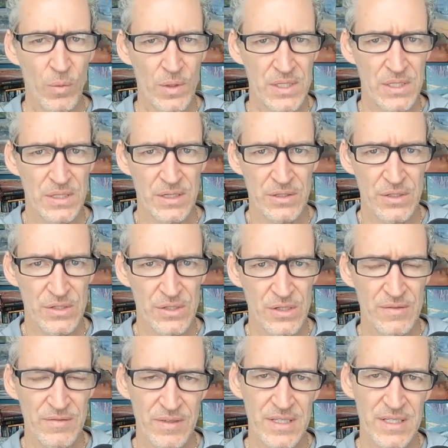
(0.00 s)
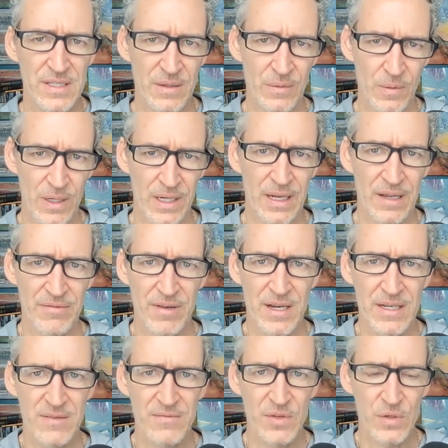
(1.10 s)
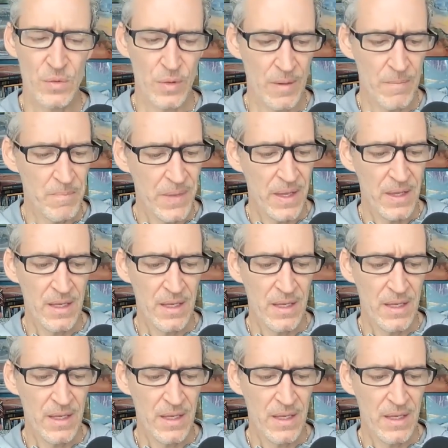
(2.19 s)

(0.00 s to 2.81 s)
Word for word: what's an underserved listing, where can I find inventory.